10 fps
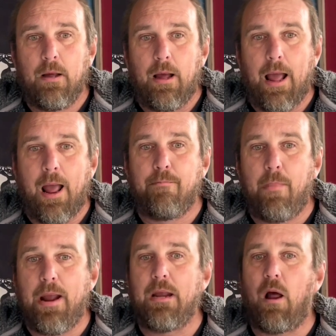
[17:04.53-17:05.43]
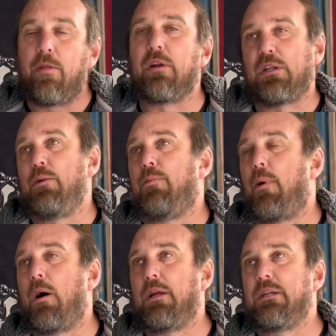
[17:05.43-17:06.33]
and made other
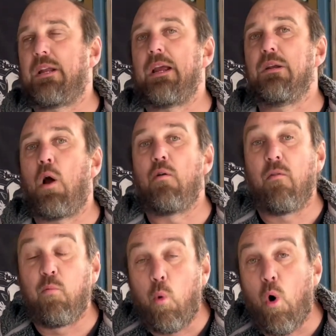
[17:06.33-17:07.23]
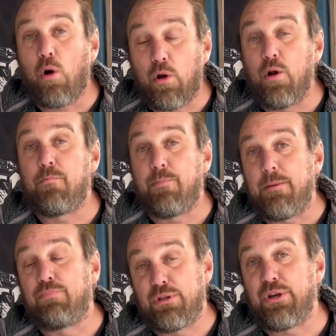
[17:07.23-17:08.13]
supermarkets take note of what could be
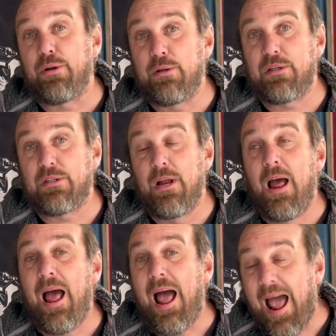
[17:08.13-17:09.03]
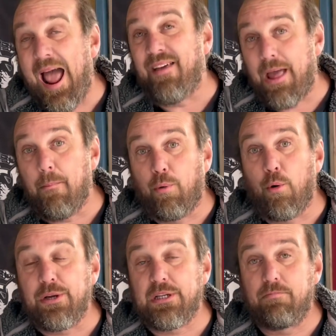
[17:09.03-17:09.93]
produced at that
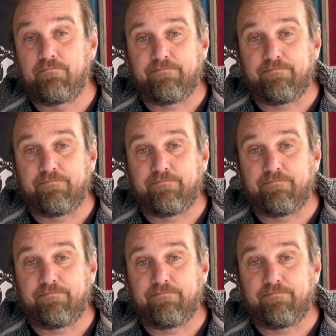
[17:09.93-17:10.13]
price.